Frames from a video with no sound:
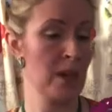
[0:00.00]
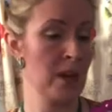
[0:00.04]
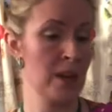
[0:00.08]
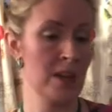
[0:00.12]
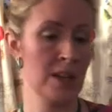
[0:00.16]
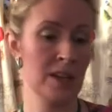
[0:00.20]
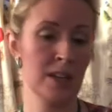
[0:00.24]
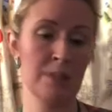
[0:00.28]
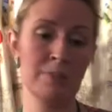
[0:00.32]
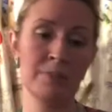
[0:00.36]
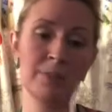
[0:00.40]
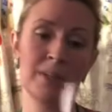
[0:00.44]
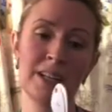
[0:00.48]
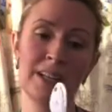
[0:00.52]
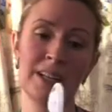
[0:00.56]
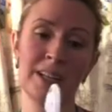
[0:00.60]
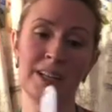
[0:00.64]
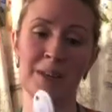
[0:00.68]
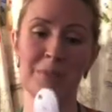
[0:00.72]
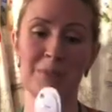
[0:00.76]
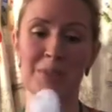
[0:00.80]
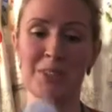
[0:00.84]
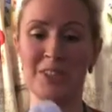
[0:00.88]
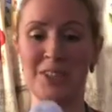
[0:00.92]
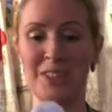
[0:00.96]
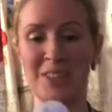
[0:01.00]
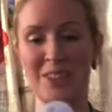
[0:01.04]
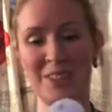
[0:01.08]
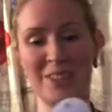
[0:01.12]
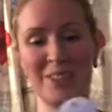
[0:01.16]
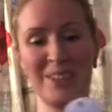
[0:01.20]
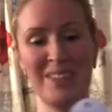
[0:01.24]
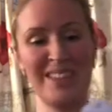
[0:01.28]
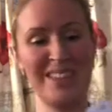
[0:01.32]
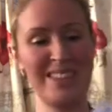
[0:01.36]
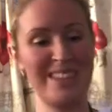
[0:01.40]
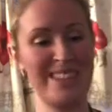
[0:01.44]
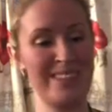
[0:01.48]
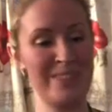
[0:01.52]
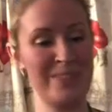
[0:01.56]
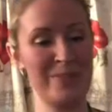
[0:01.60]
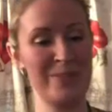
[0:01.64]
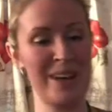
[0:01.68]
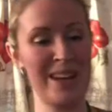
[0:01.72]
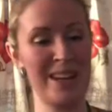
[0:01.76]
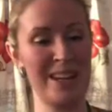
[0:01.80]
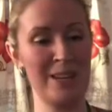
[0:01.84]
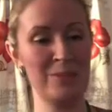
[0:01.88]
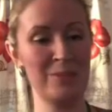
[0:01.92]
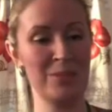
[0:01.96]
Completely up to you
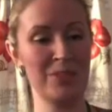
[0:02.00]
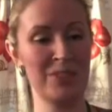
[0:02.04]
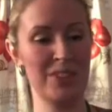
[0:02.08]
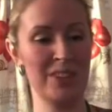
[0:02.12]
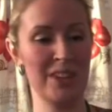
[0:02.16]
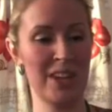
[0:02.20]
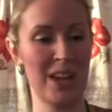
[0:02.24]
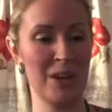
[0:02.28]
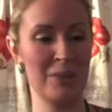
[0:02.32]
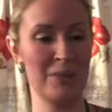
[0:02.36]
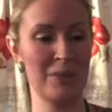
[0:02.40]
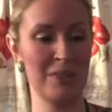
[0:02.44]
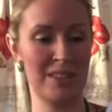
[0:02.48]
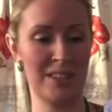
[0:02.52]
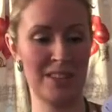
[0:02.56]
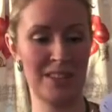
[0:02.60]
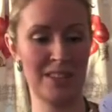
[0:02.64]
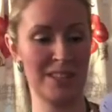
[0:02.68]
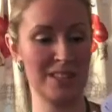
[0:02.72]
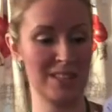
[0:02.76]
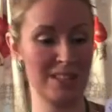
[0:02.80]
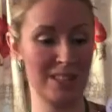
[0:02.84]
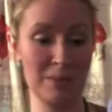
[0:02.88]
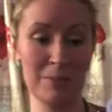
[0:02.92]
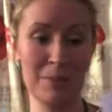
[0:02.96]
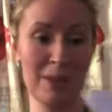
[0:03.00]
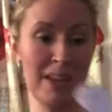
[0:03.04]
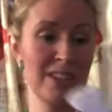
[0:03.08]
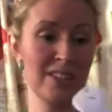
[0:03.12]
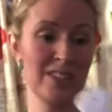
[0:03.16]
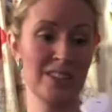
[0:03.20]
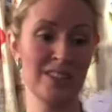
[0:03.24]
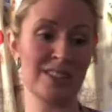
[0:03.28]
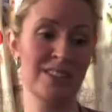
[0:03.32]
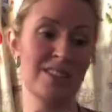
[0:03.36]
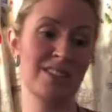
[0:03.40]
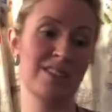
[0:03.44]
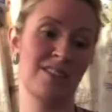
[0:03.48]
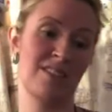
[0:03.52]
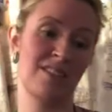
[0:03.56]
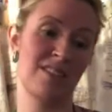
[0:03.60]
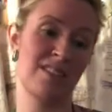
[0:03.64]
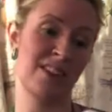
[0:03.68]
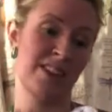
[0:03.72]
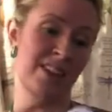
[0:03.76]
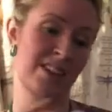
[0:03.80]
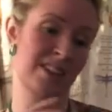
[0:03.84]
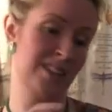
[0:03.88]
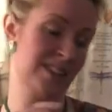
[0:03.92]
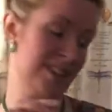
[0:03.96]
where you want to go with this. You may just
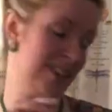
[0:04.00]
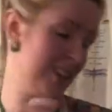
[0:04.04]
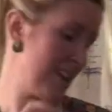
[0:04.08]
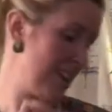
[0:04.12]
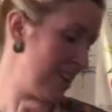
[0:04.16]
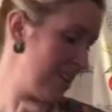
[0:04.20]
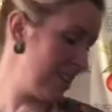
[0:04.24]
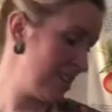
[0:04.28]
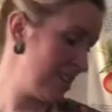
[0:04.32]
decide that